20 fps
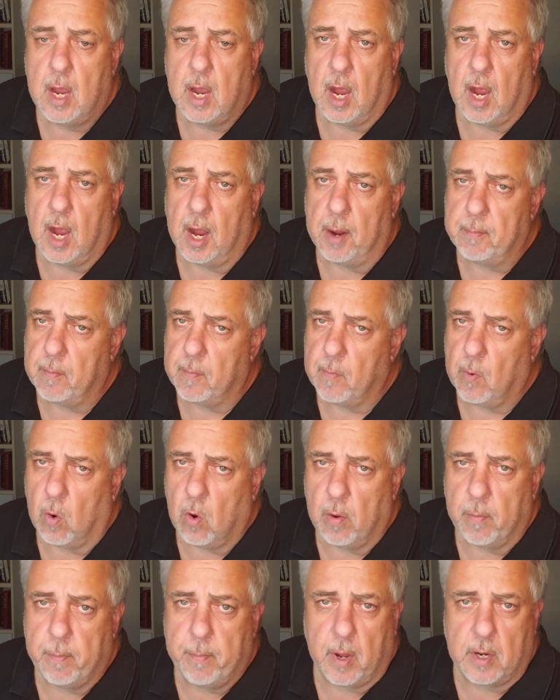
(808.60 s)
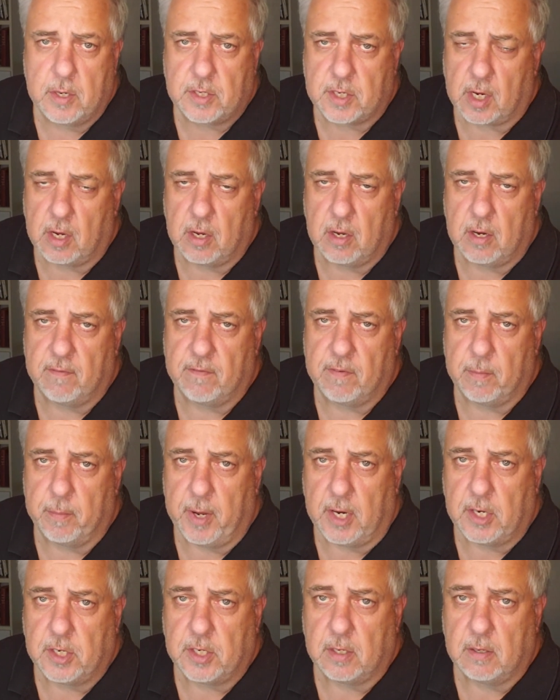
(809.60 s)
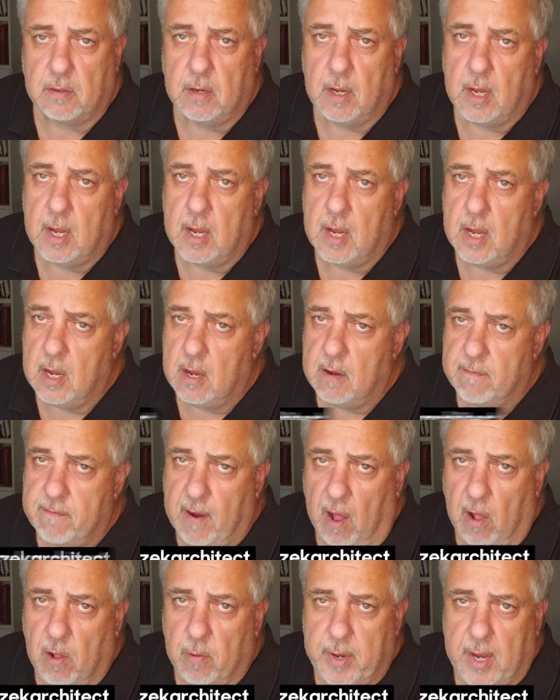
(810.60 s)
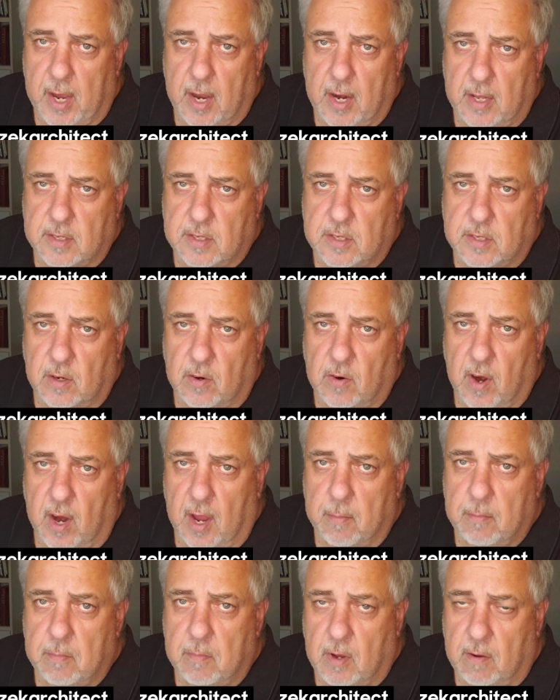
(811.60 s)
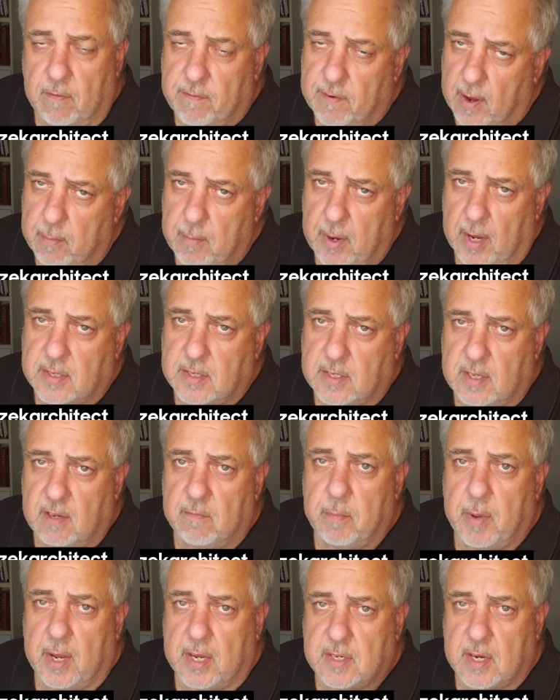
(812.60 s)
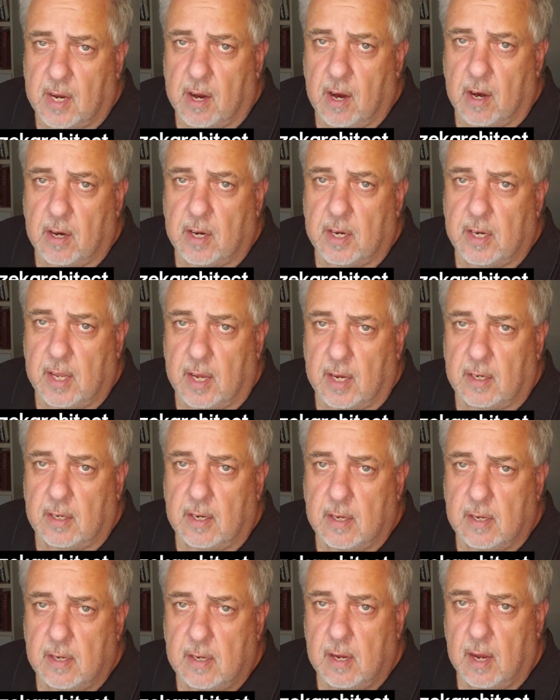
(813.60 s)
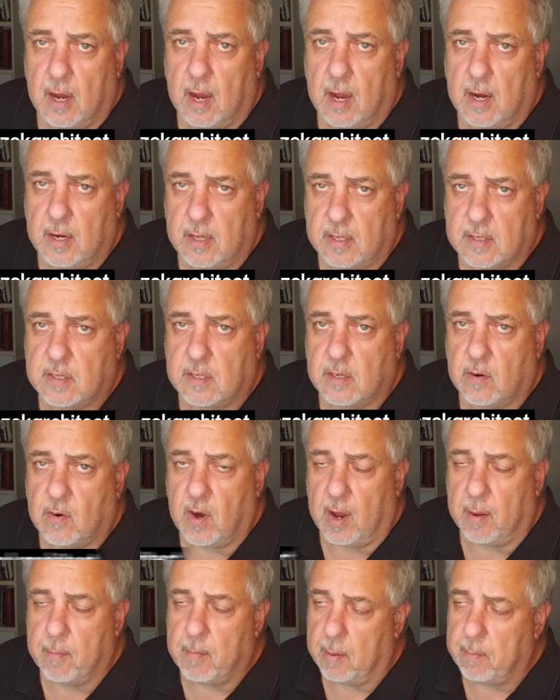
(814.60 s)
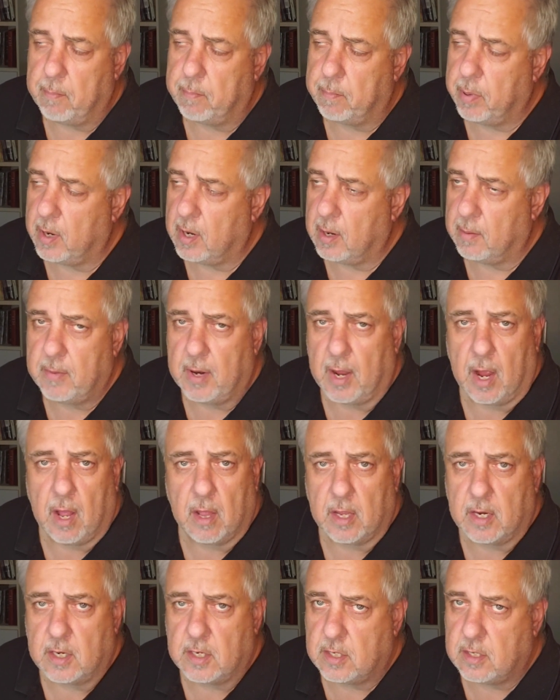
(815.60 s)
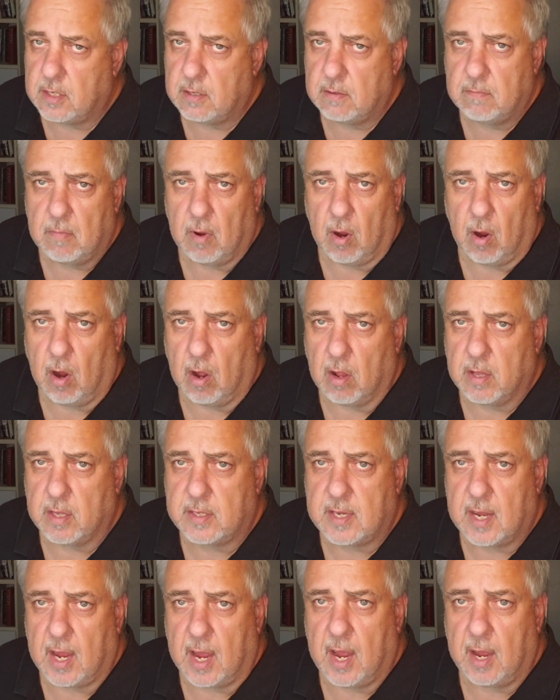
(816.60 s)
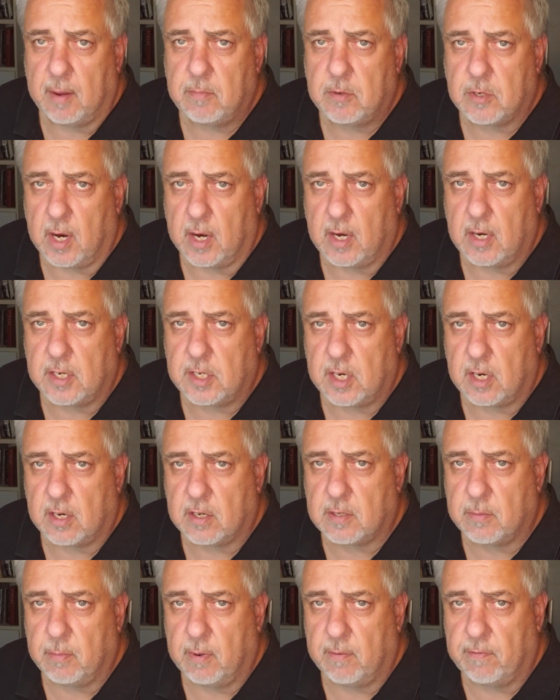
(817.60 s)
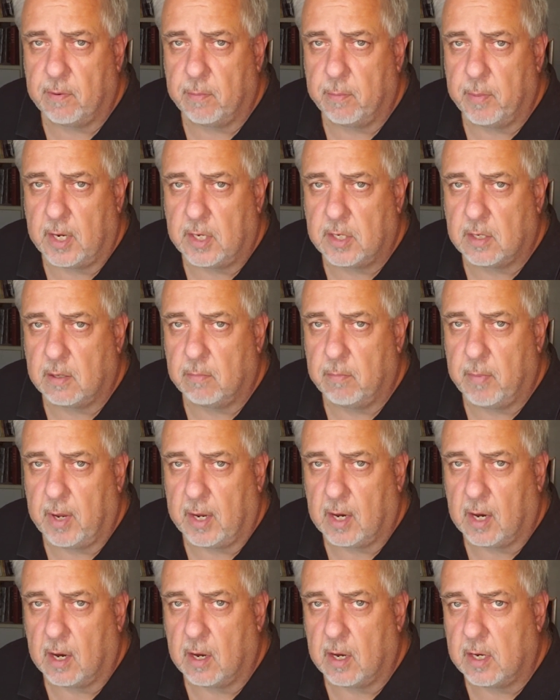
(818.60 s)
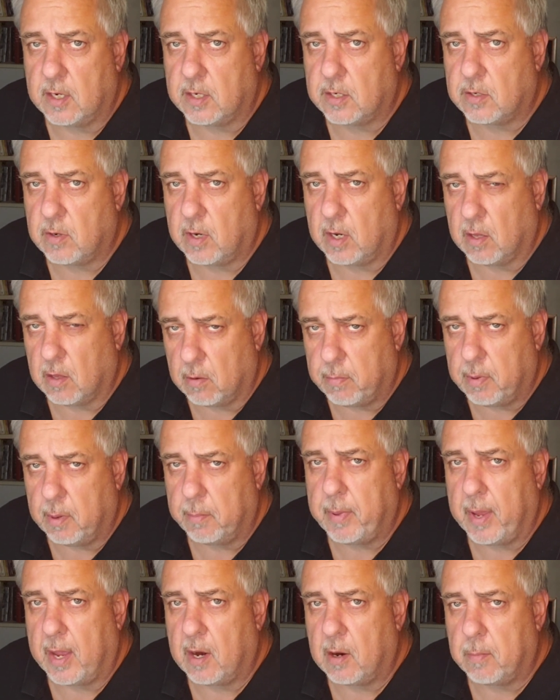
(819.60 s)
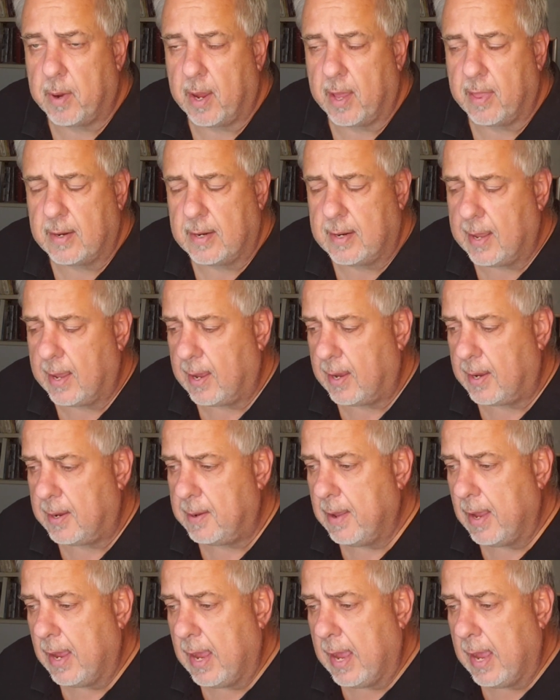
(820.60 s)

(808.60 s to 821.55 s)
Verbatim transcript: Um, whole bunch of good information follow me on Instagram. You can find me at Steven Baczek Architect on Instagram. I put up knowledge all the time, trying to share some information, make our industry a little bit better by the day.